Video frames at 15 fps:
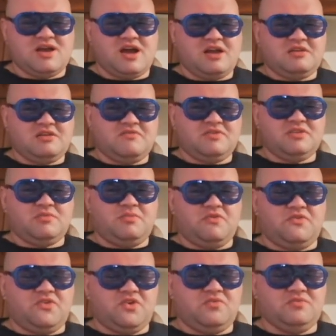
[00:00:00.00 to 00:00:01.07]
I'm giving the
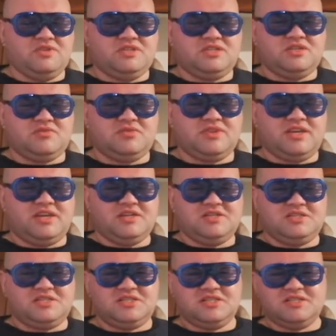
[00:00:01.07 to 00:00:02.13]
performances for
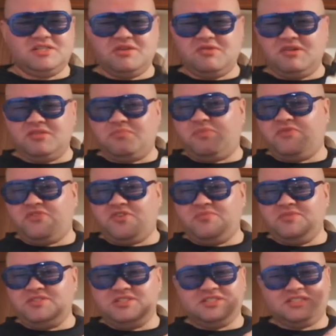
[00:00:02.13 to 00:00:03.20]
this. Do you know what? The
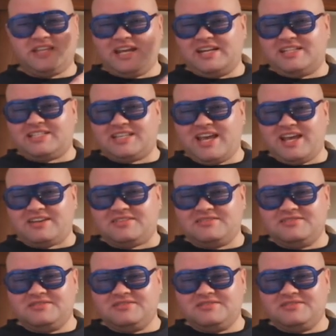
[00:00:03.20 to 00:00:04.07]
performances get a 10.